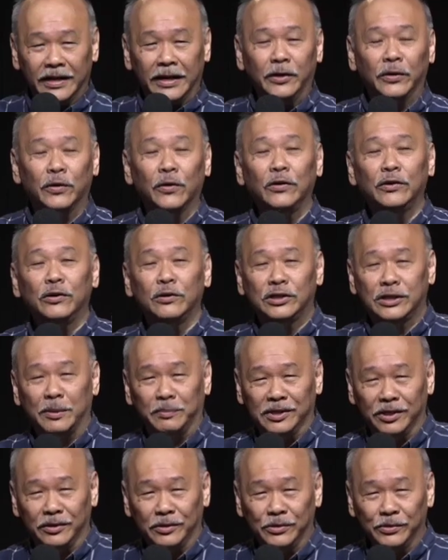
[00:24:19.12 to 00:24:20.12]
you go into
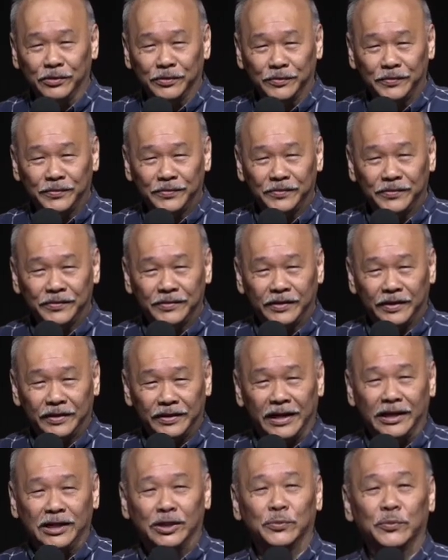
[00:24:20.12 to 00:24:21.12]
chapter 2.
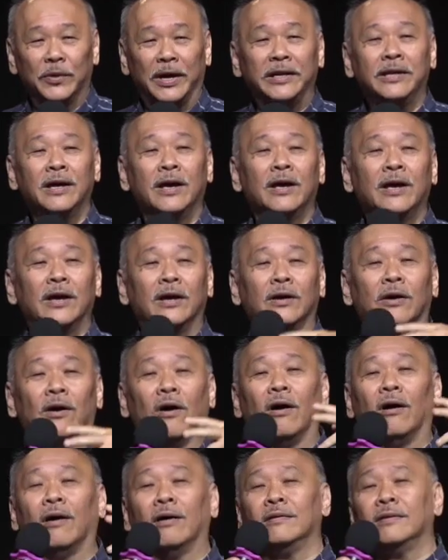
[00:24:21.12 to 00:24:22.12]
That is when
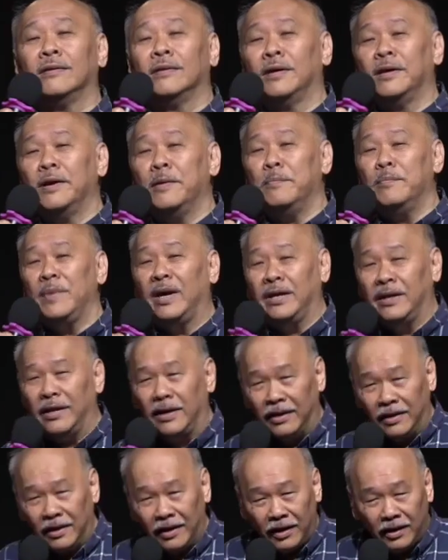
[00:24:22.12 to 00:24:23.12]
God made
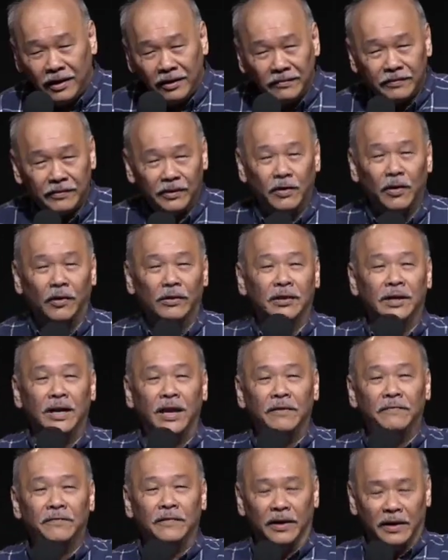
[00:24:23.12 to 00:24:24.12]
Eve. God
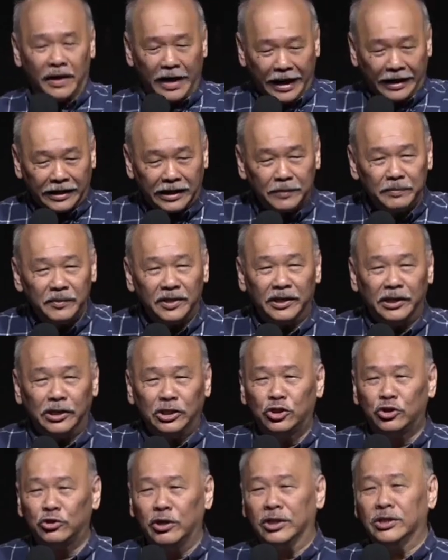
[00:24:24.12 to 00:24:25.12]
gave Adam the
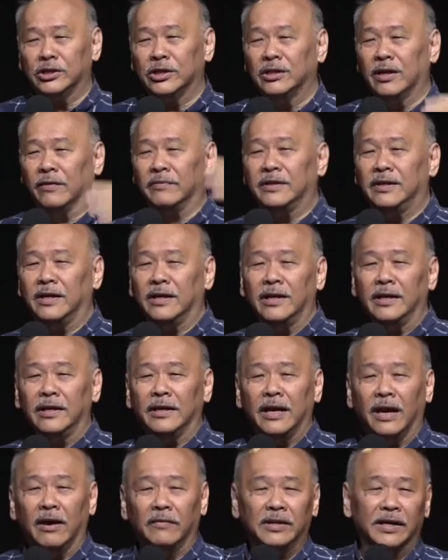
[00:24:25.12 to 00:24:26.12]
instruction of taking
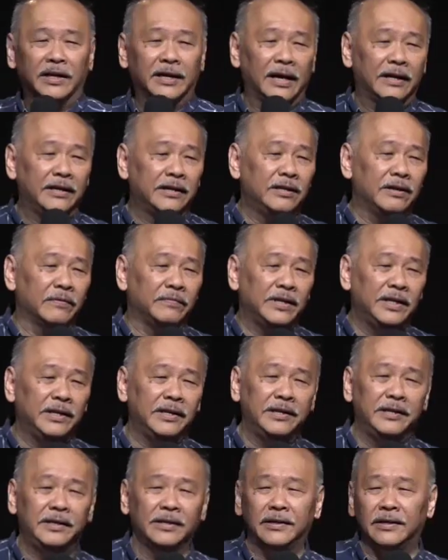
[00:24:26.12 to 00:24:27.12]
care of the Garden of
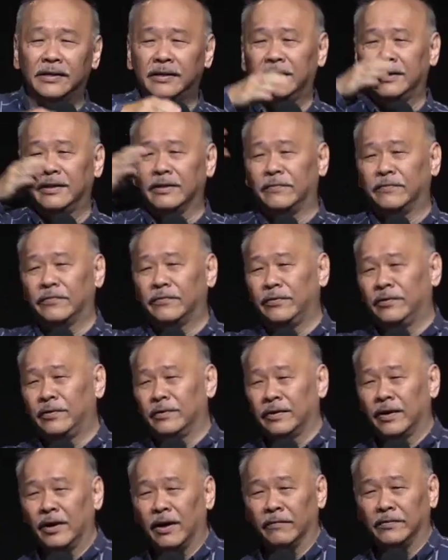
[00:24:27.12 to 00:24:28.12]
Eden, the fruit
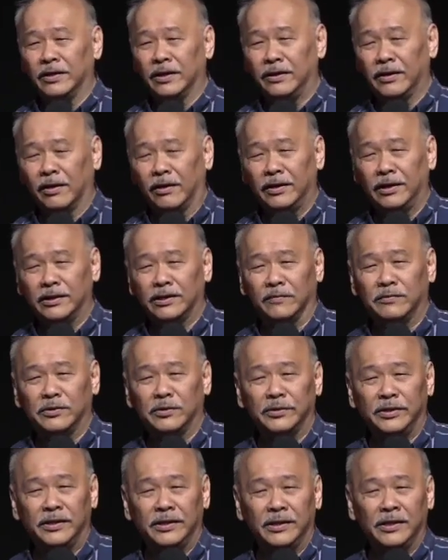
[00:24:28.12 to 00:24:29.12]
of the knowledge of
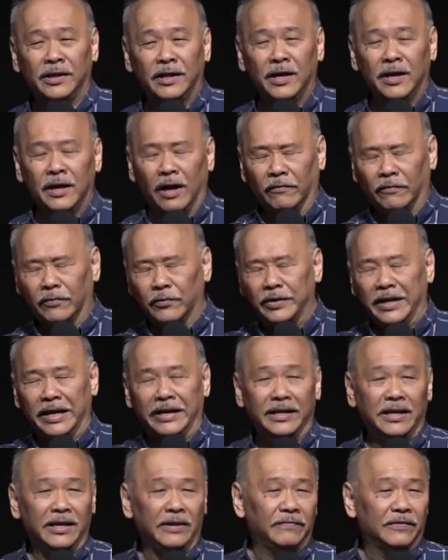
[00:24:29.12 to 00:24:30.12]
tree of good and
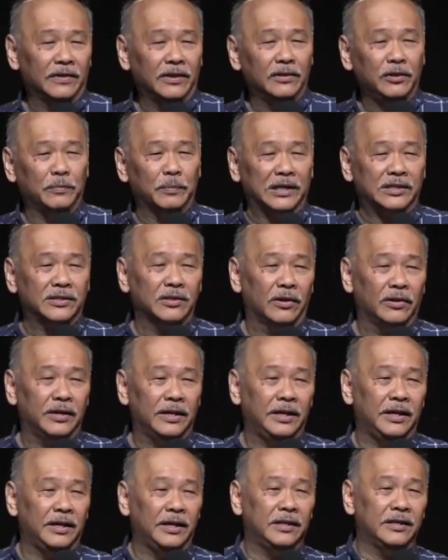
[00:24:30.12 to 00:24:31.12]
evil. You must not
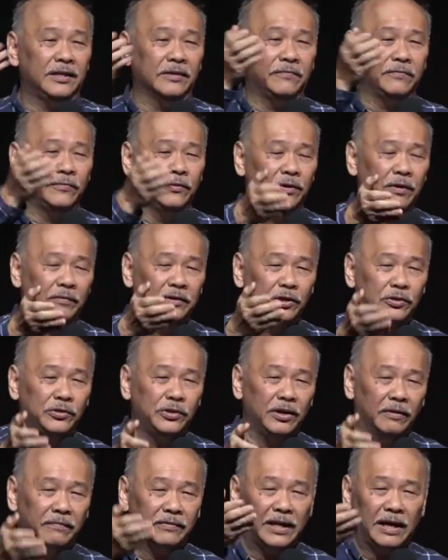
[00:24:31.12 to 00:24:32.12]
eat the fruit of the tree
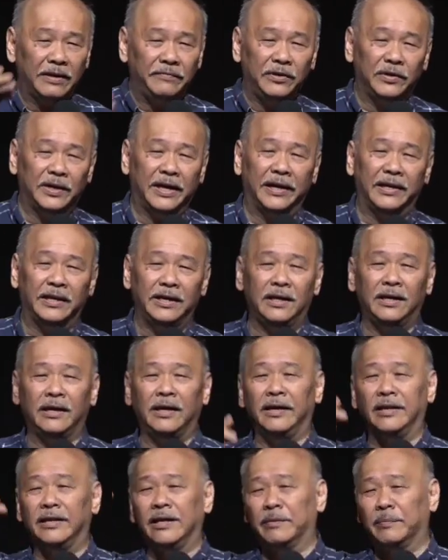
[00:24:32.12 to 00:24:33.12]
of life. You can
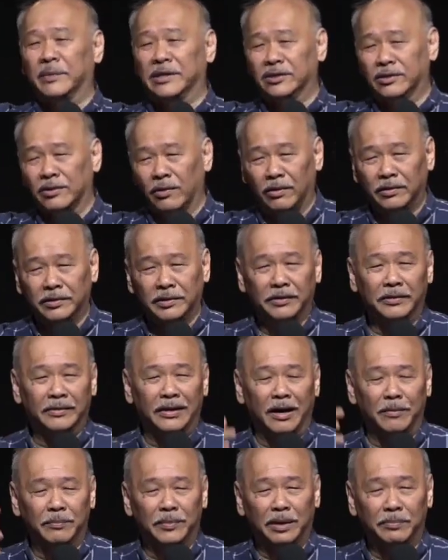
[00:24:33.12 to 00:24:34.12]
eat. You must toil the
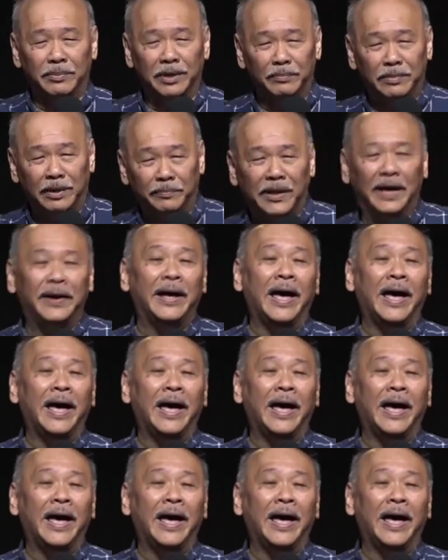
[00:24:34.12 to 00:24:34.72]
ground, blah, blah, blah, blah.